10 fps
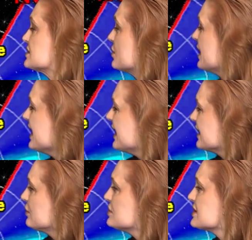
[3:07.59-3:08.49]
So
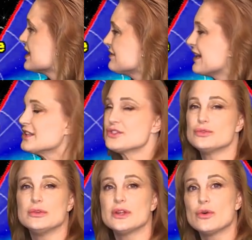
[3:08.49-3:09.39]
it looks kind of like a
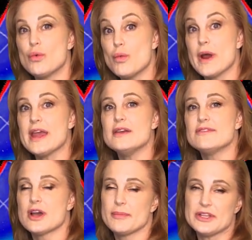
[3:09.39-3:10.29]
dual little
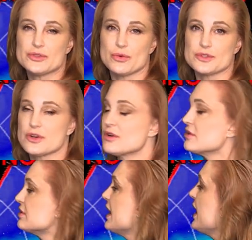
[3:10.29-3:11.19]
wave coming towards
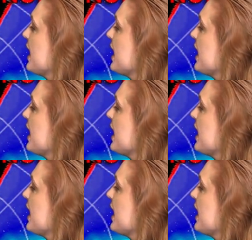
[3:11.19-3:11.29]
Earth.